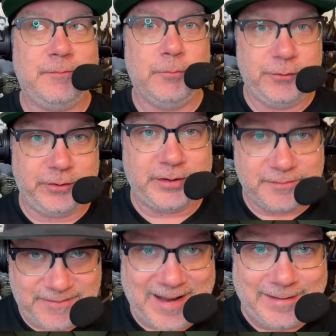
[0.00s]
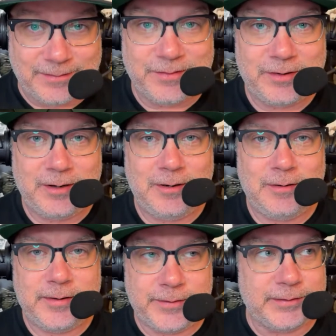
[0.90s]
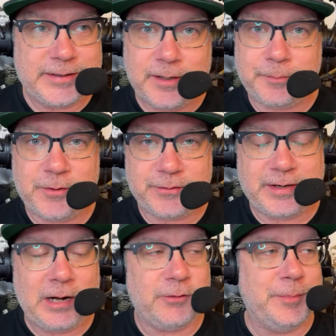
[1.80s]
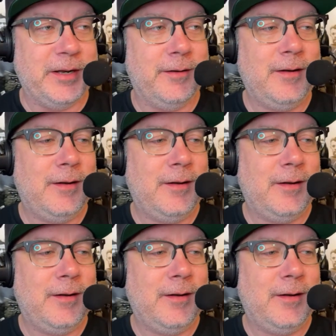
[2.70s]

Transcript: Brazilian fans in the lead up to this announcement.